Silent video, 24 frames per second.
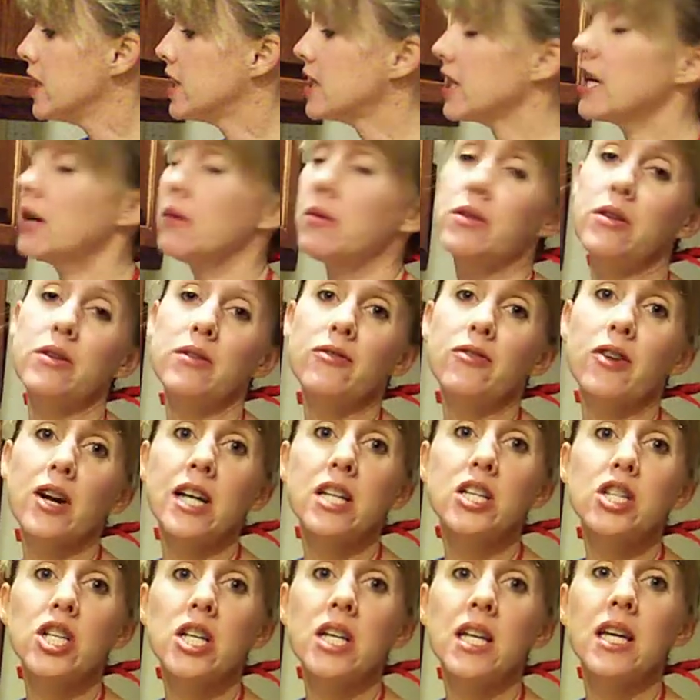to go with your
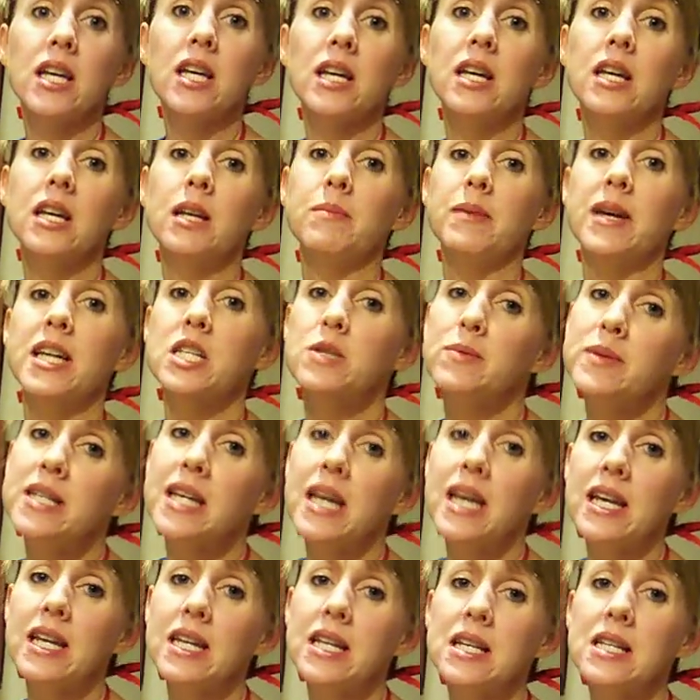fried chicken and mashed
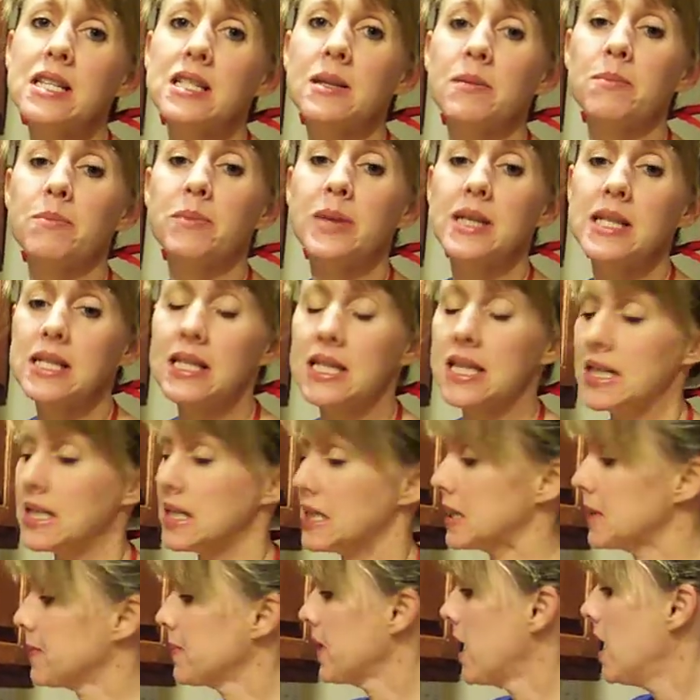potatoes and
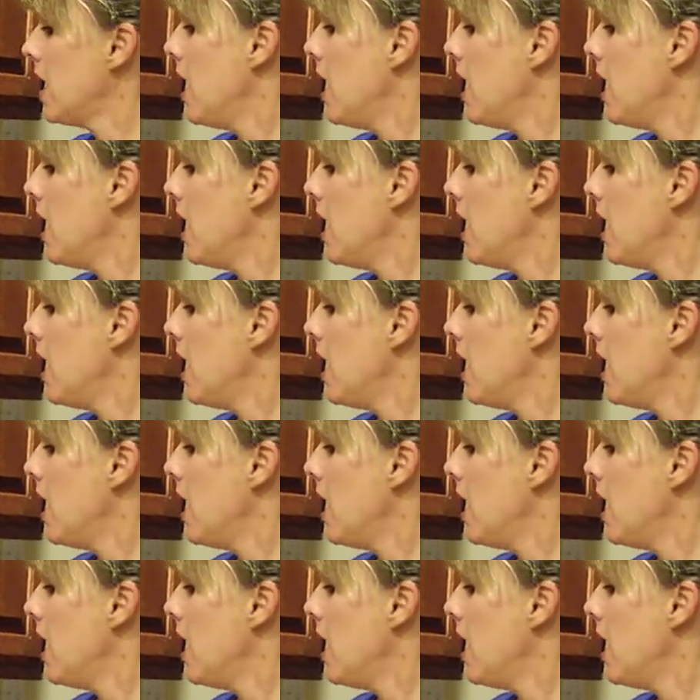biscuits.